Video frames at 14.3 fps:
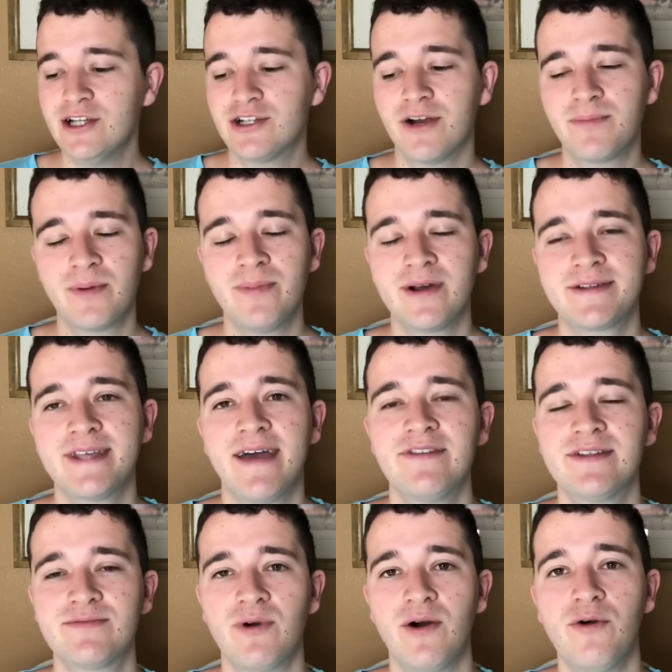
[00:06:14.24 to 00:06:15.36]
sharper books have
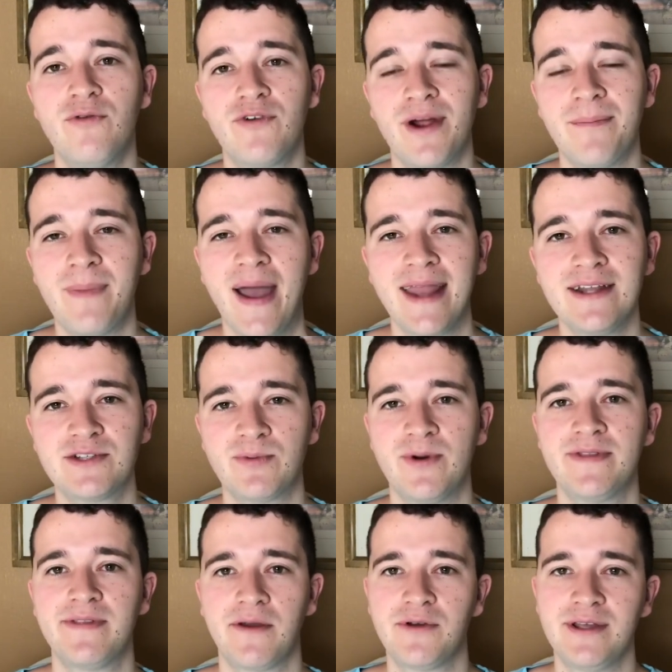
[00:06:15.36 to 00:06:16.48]
this over at minus
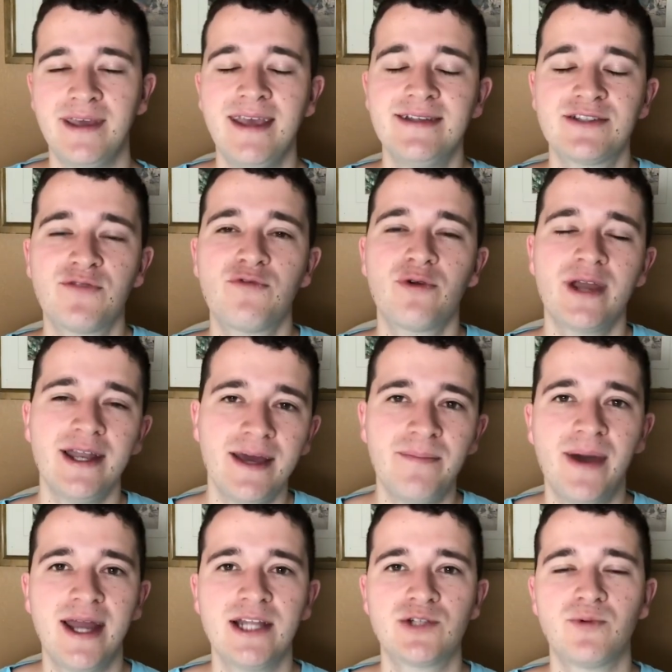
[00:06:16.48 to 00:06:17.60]
138. So if we're getting at
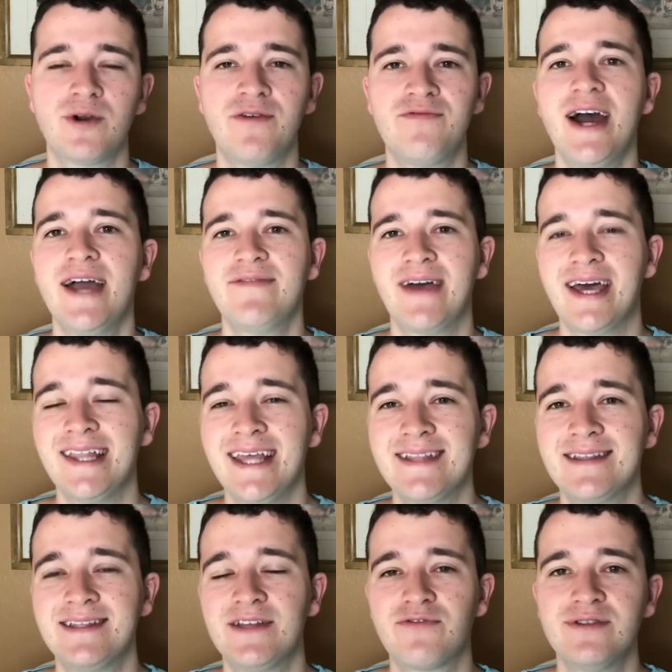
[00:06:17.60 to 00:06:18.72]
minus 105, I like
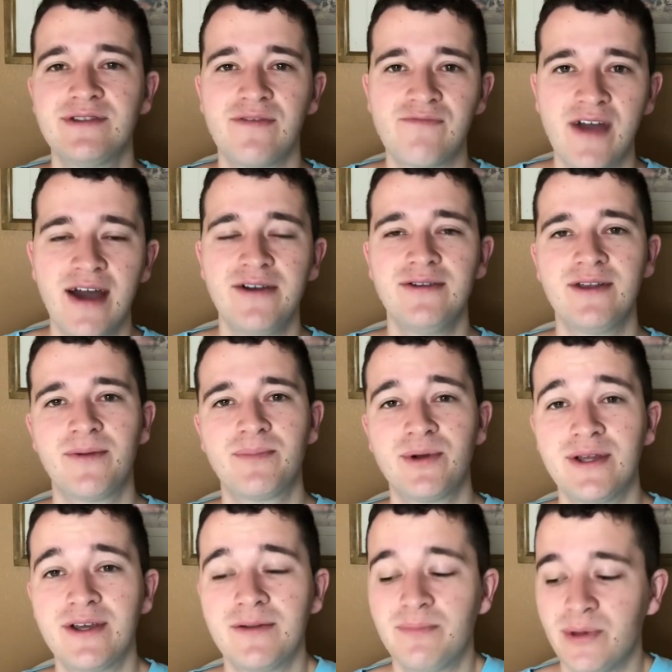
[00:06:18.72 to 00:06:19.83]
the difference in value there, a
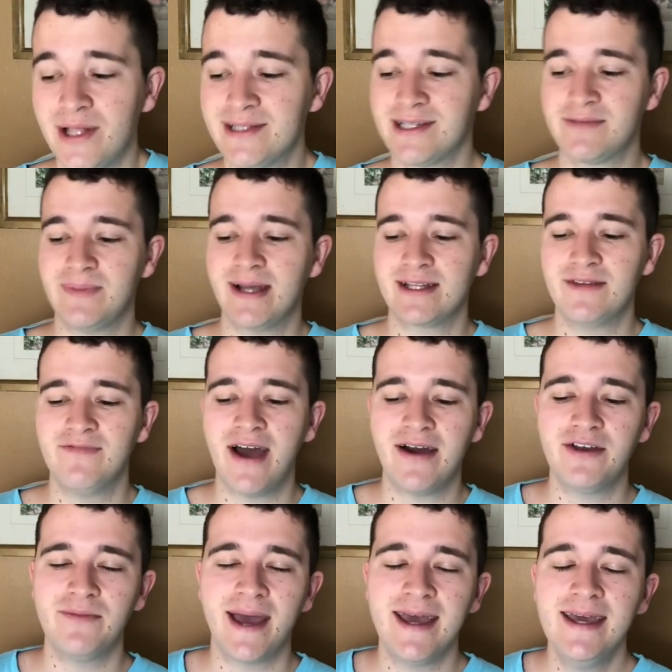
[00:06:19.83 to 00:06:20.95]
pretty good plus expected
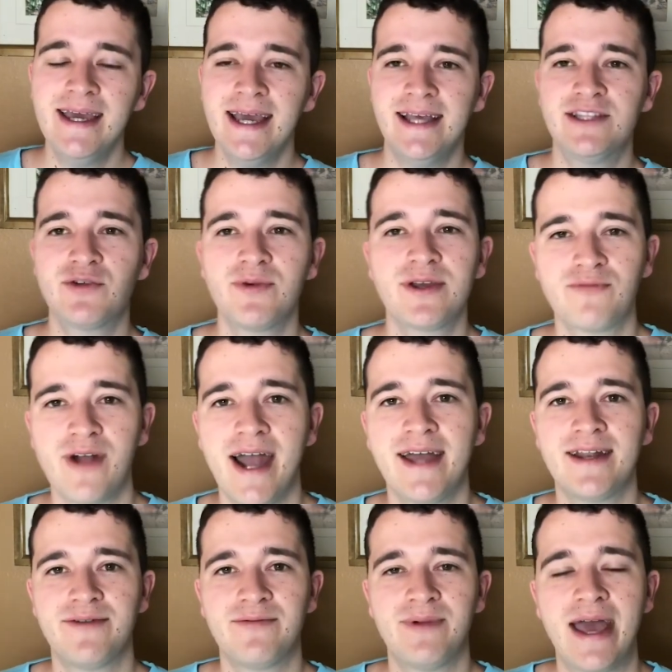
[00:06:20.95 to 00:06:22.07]
value bet. And so we can
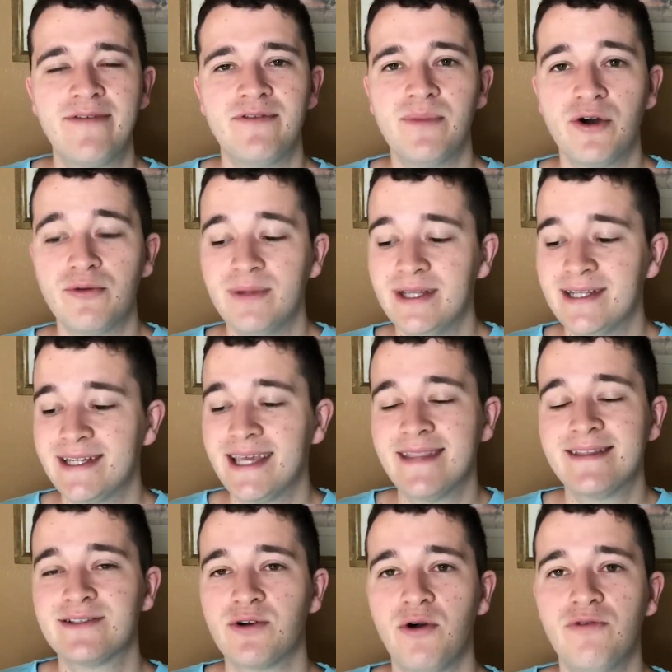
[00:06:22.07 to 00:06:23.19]
ride on Evan Mobley to get
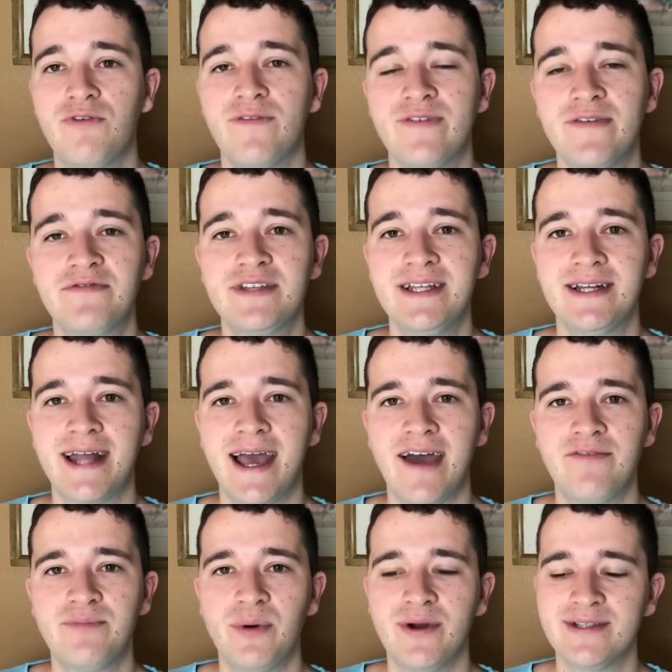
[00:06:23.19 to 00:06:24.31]
this over
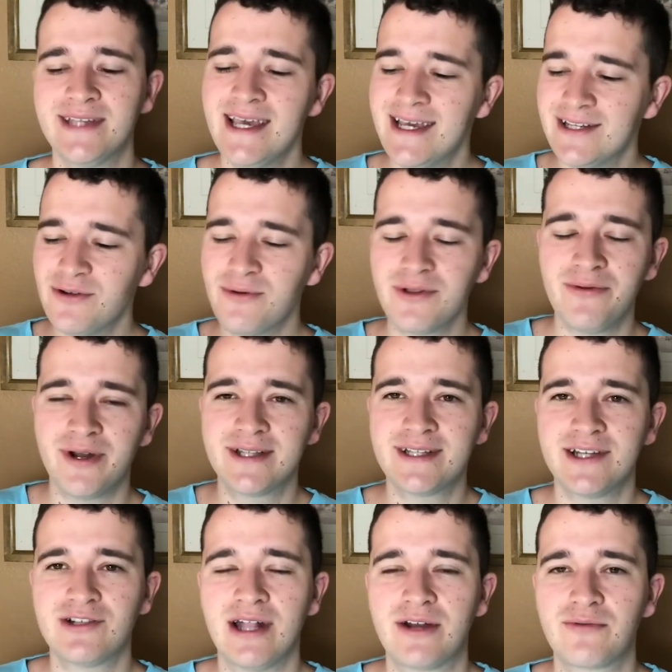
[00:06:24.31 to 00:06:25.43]
15.5 points. Don't really want to
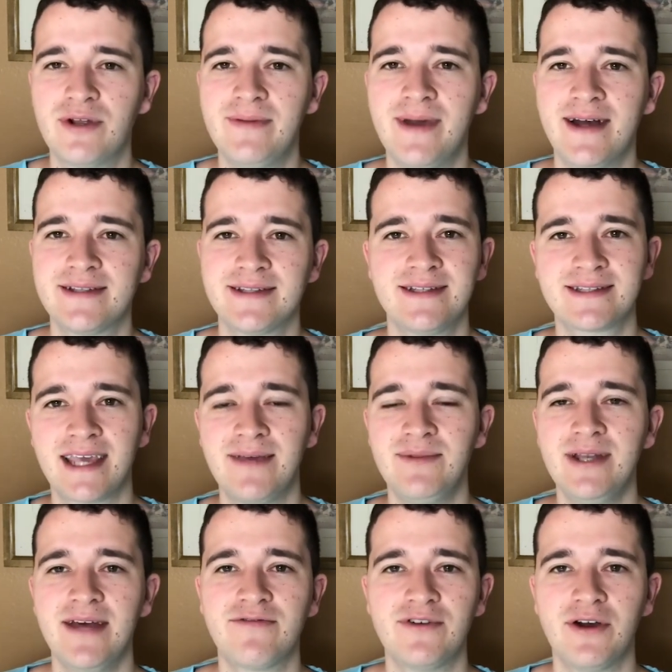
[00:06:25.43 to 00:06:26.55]
touch a lot of rebounds in this game. You
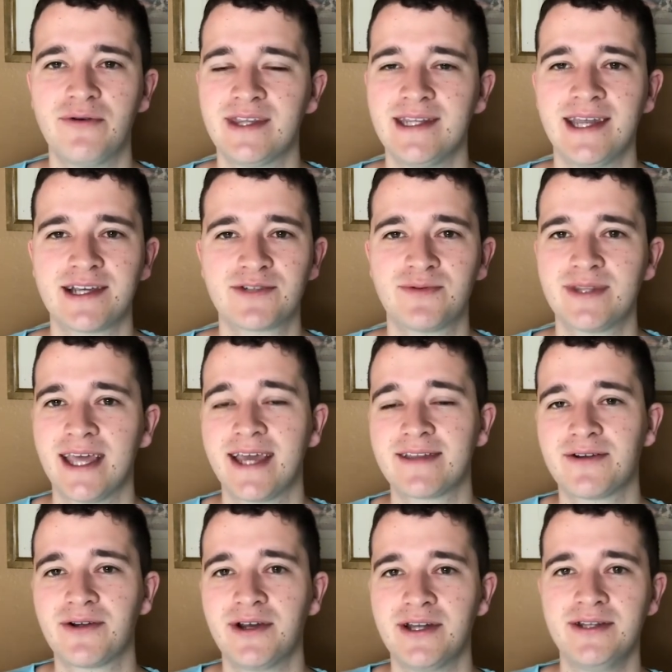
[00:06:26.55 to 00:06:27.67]
never know with the Knicks what the heck
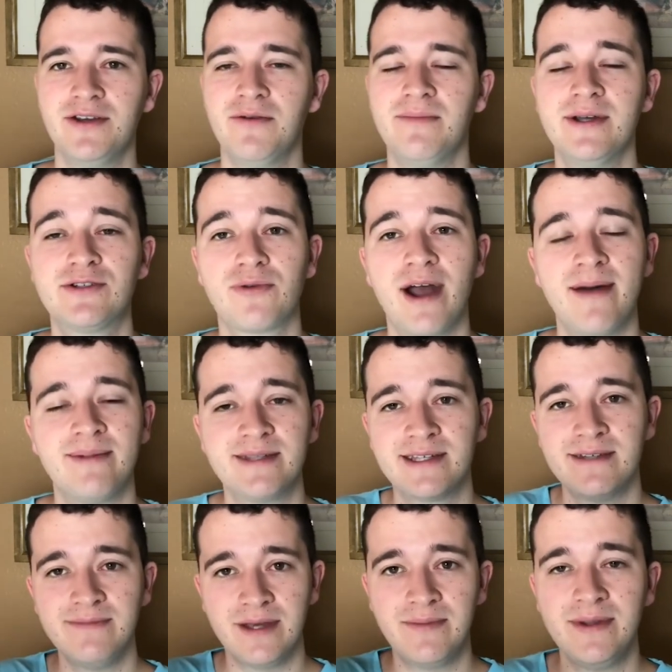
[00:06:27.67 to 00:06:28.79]
they're going to do. Mitchell
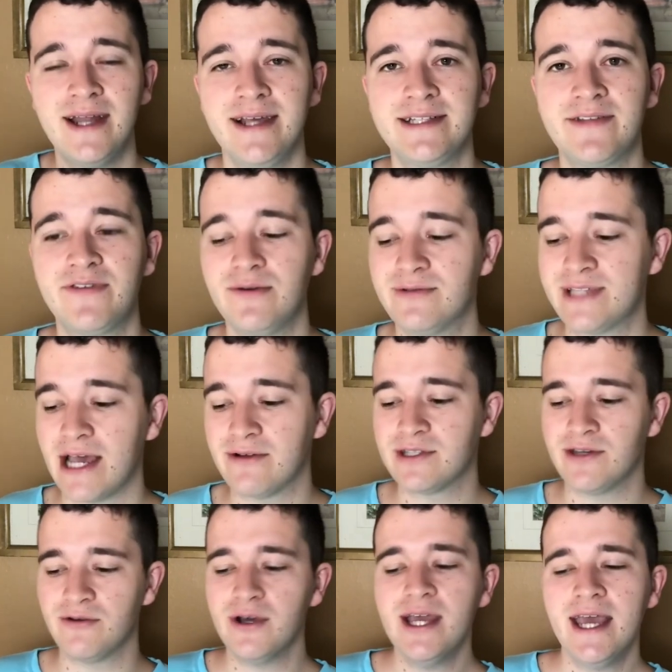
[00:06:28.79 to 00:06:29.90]
Robinson, it'd be nice if he was out
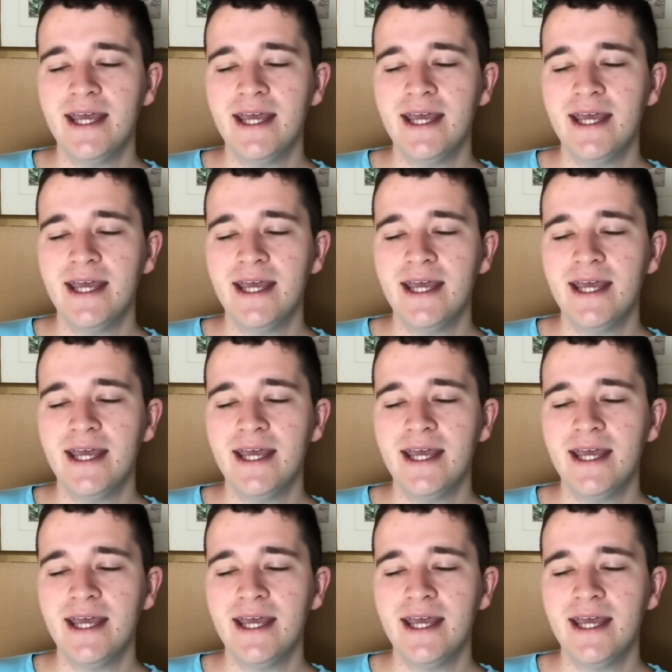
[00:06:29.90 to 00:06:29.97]
too.